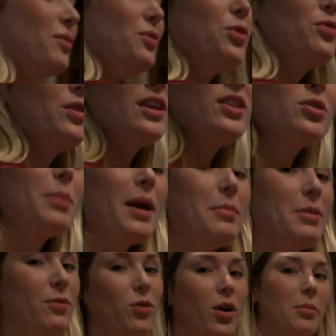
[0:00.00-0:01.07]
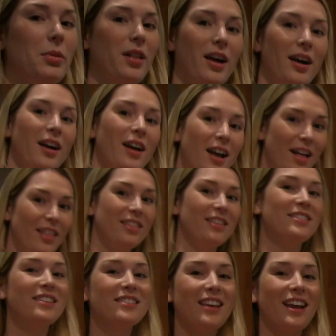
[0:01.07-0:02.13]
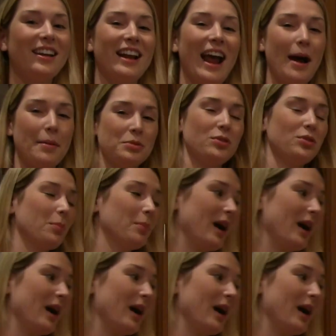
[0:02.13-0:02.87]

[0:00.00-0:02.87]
if you feed your baby formula, this is like an absolute